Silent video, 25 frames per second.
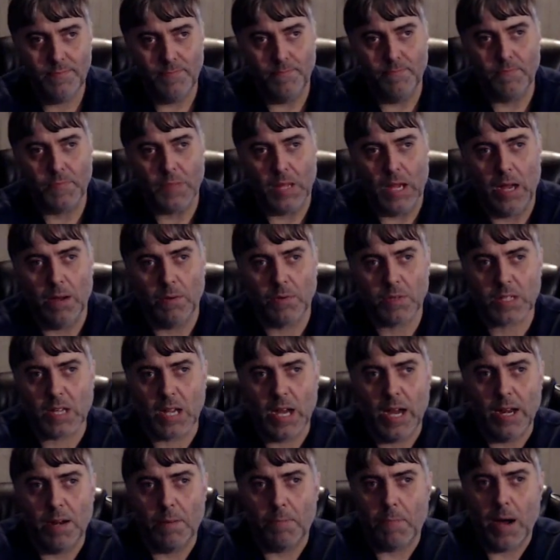
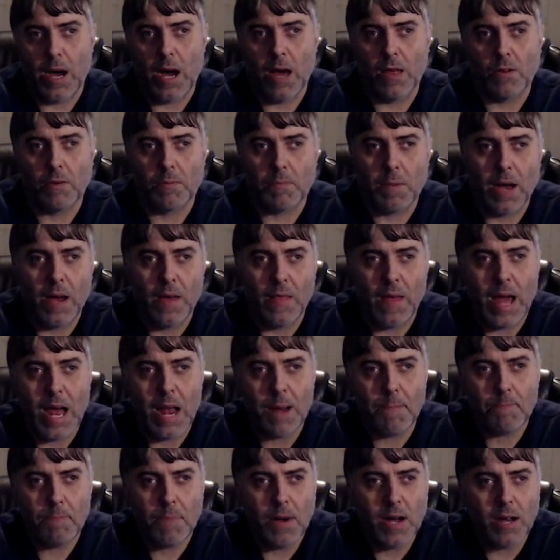kind of bothered by
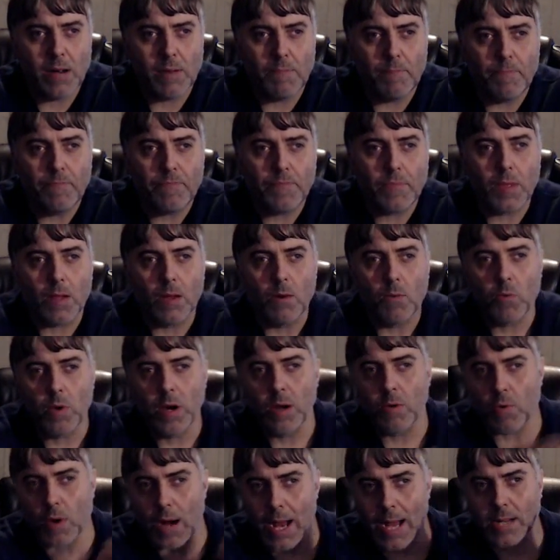that, but we
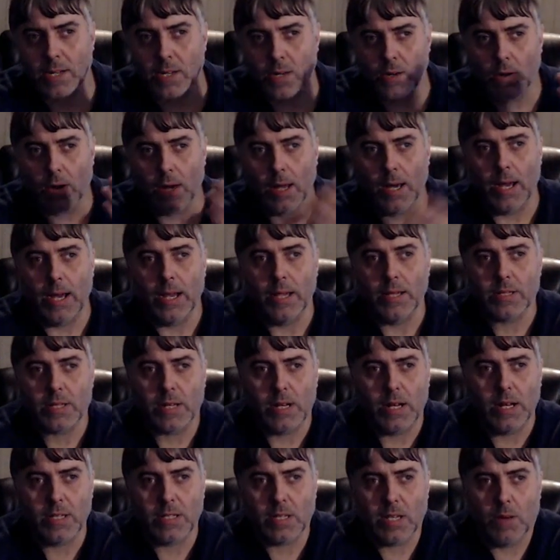rationalized, and
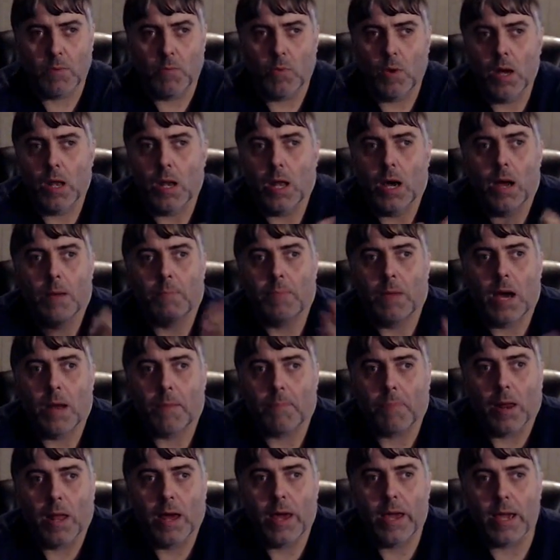I said, well, I'm not
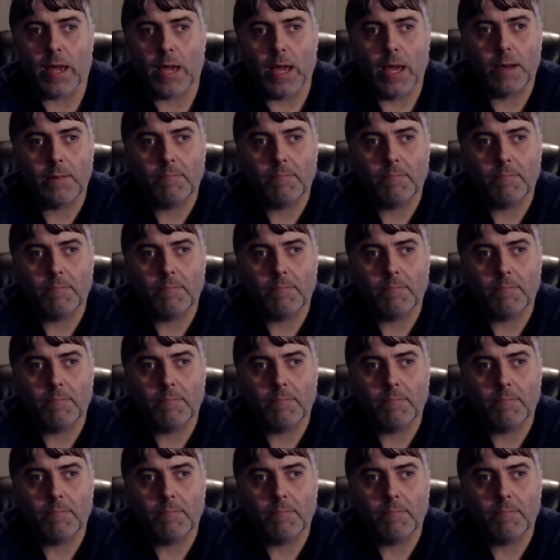playing it.